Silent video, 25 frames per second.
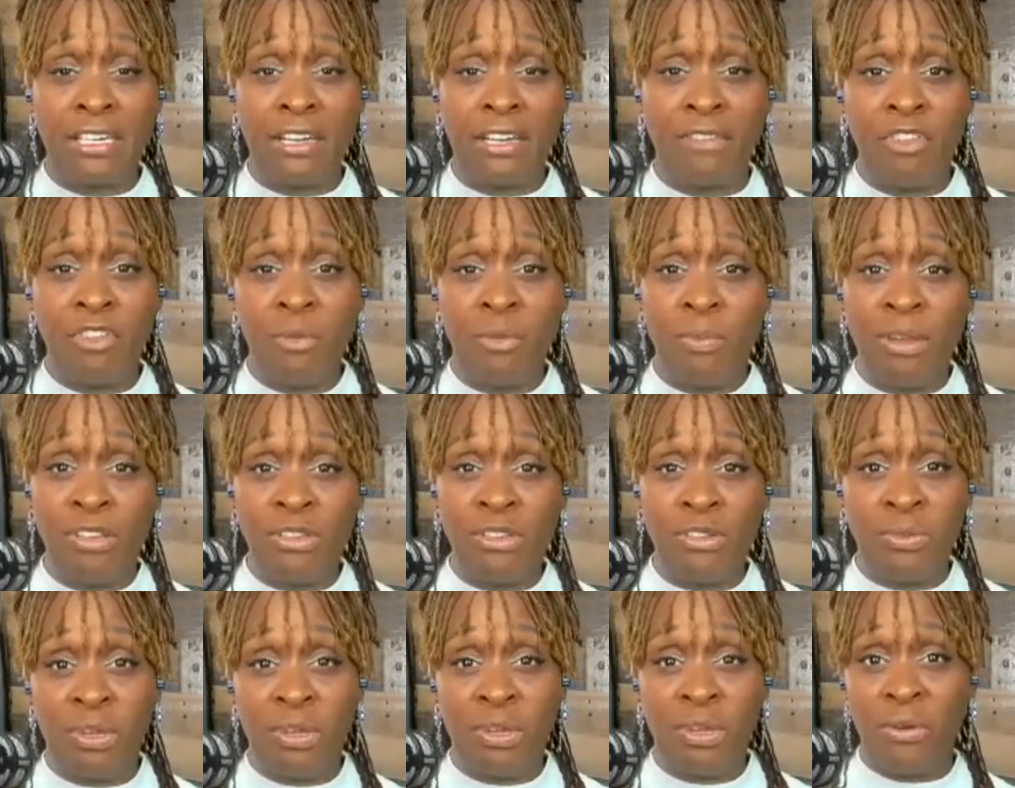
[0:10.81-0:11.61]
And if you've been
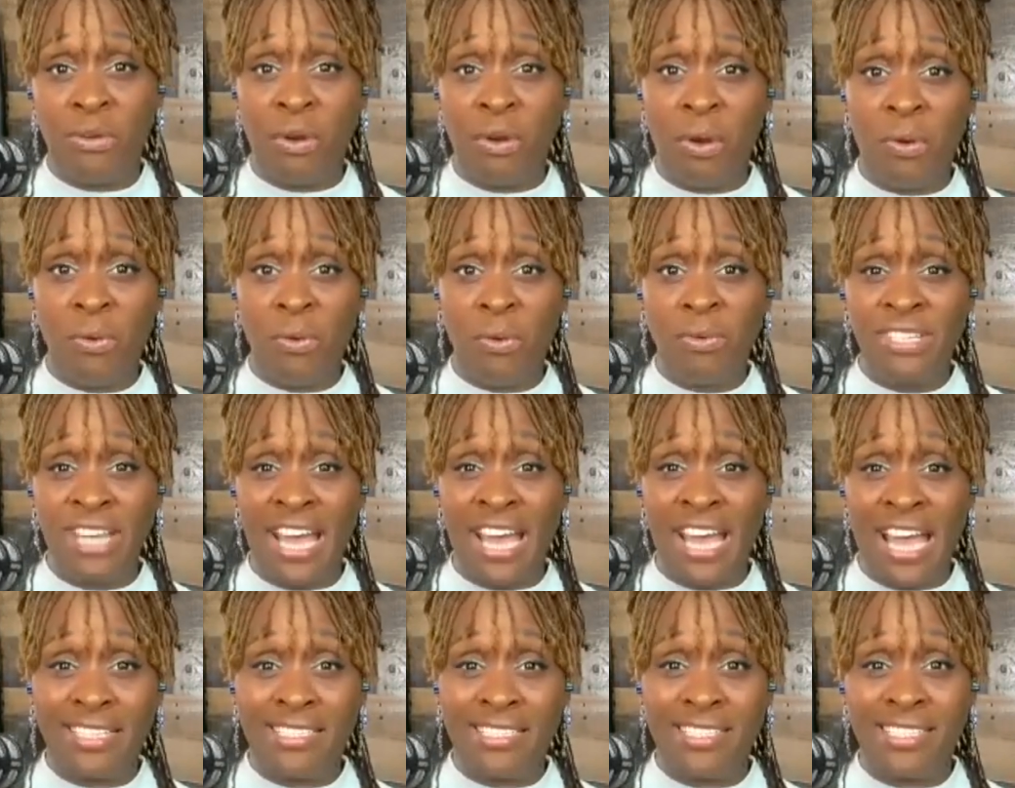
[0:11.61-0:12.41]
doing your own
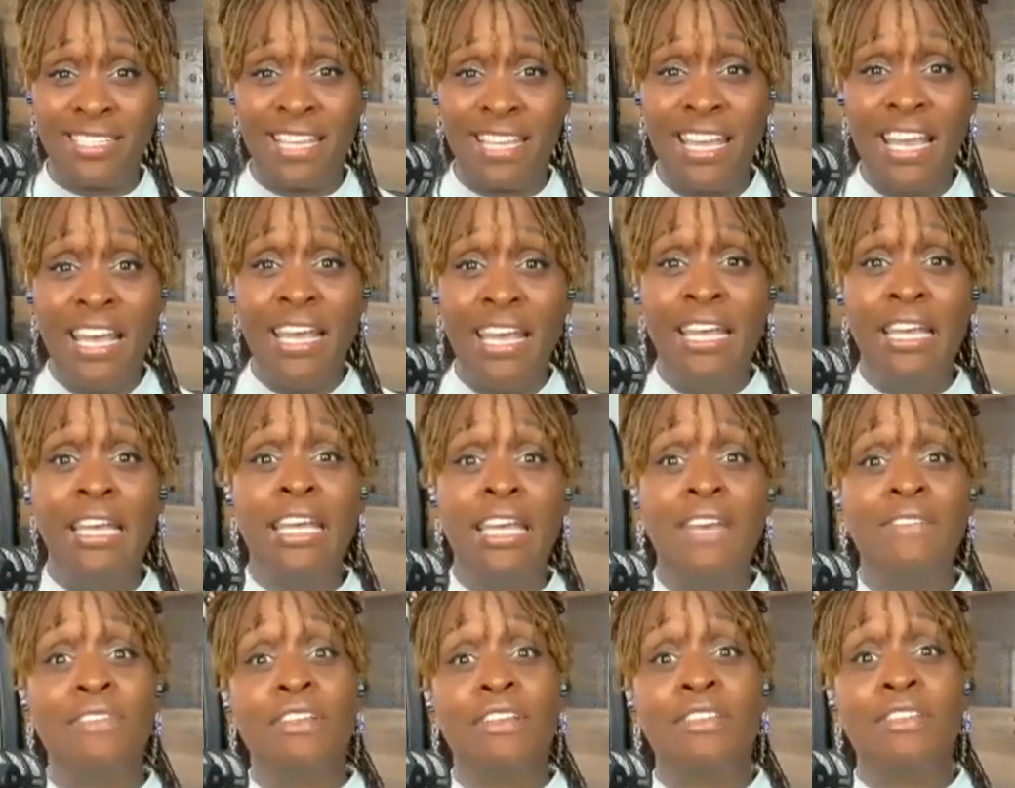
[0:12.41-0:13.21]
taxes,
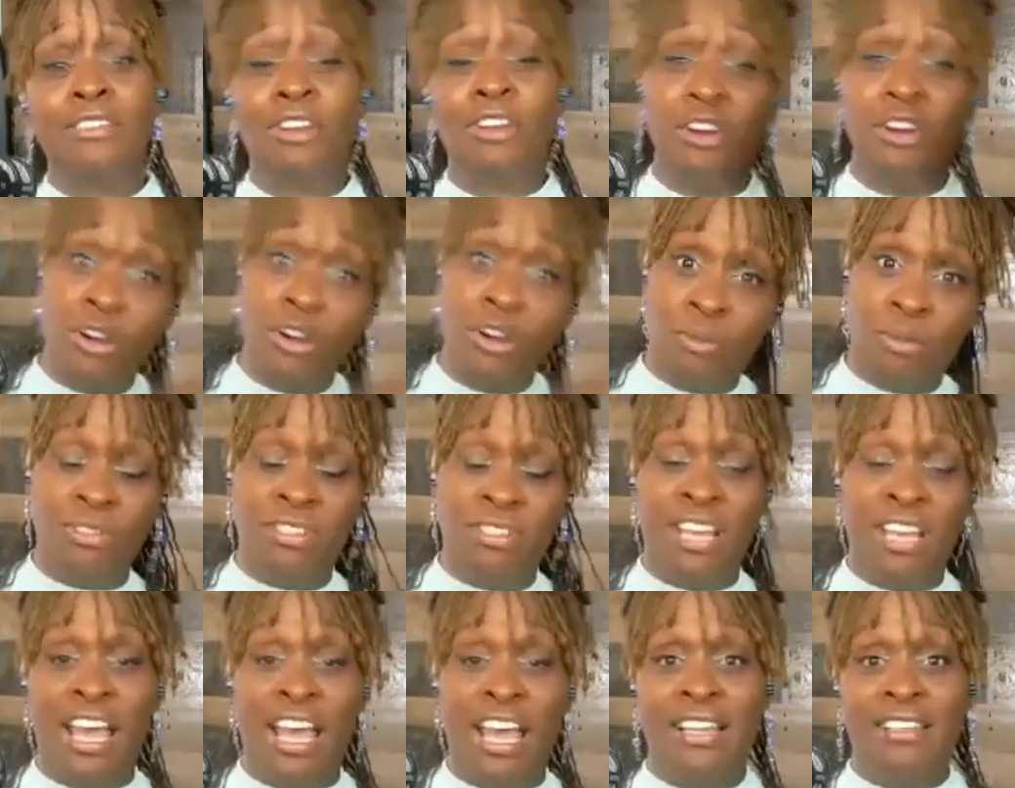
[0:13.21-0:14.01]
even
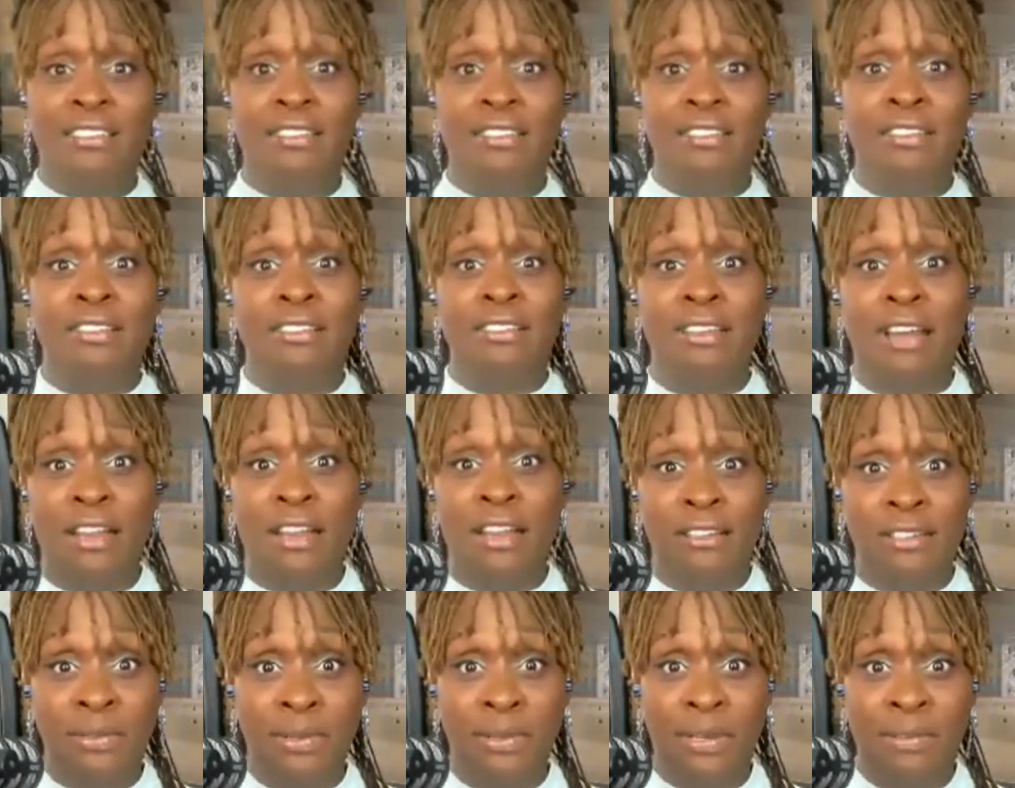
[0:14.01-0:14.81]
TurboTax is
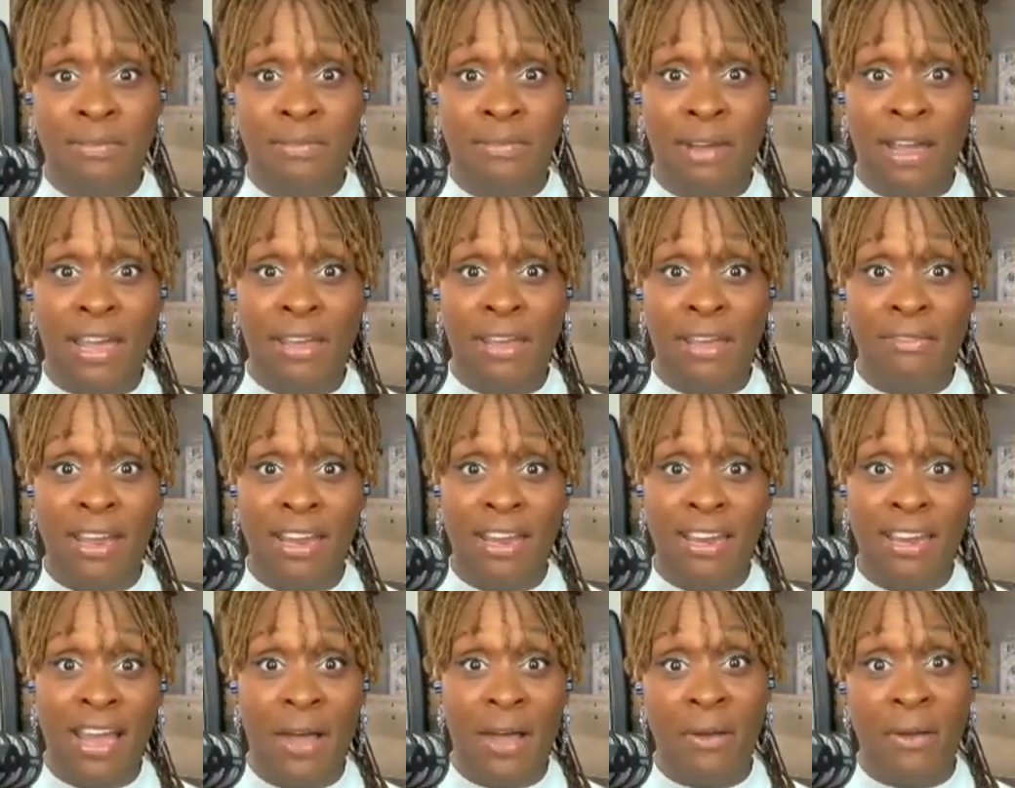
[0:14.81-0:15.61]
not doing right
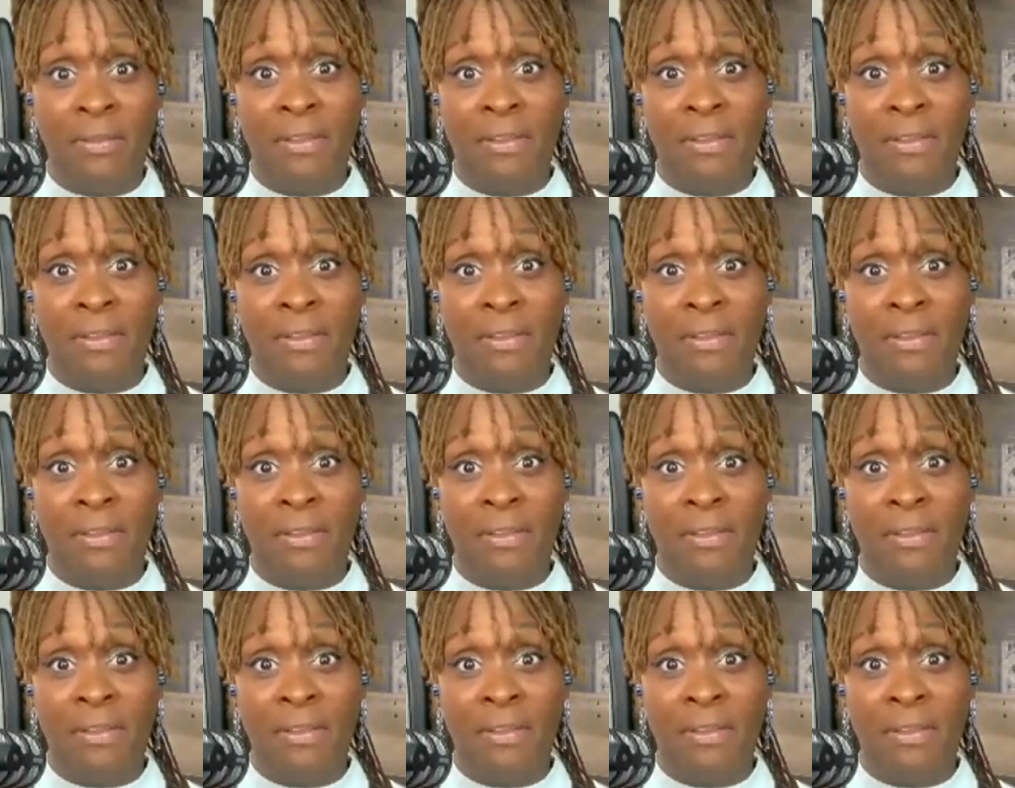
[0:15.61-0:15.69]
now.